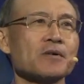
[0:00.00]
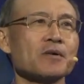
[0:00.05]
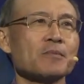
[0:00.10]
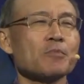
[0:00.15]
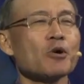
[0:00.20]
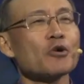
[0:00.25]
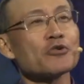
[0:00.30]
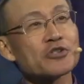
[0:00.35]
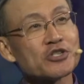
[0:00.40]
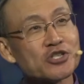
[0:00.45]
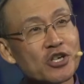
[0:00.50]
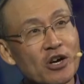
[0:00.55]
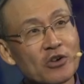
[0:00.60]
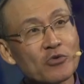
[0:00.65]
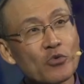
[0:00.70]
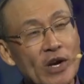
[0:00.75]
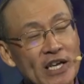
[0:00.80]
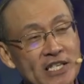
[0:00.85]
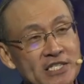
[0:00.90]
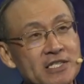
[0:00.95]
Both John
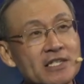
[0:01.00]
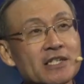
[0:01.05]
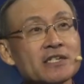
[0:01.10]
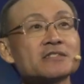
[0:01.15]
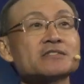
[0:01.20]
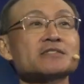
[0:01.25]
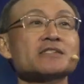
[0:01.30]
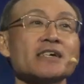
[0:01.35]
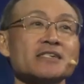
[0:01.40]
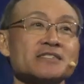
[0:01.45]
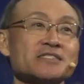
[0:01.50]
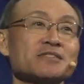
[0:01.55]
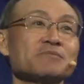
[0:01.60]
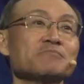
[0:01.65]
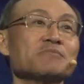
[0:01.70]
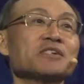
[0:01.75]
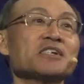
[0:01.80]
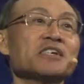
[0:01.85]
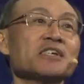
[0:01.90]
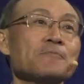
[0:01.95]
Wesley's
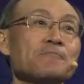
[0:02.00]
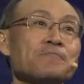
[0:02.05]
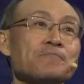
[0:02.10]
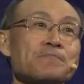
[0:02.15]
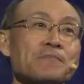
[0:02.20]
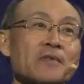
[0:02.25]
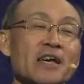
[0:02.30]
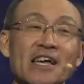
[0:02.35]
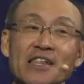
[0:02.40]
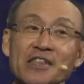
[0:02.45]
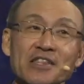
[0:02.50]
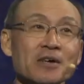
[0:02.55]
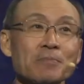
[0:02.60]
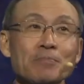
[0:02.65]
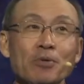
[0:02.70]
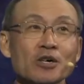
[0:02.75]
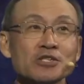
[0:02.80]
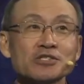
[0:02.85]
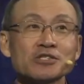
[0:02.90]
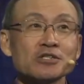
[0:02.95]
testimony and the
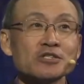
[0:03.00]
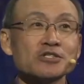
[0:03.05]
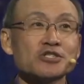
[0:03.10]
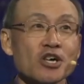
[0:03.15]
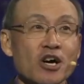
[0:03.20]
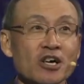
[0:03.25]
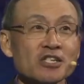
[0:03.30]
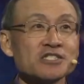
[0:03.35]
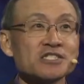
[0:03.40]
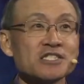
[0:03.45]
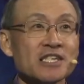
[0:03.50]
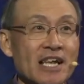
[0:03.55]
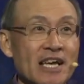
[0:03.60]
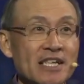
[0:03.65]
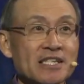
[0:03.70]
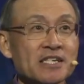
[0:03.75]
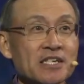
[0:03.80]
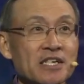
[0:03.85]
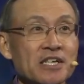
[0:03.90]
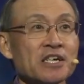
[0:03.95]
Apostle John's
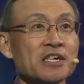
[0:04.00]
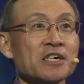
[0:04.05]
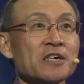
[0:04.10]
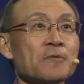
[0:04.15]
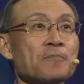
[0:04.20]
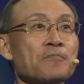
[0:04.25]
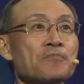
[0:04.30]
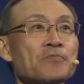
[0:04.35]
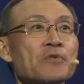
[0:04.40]
letter here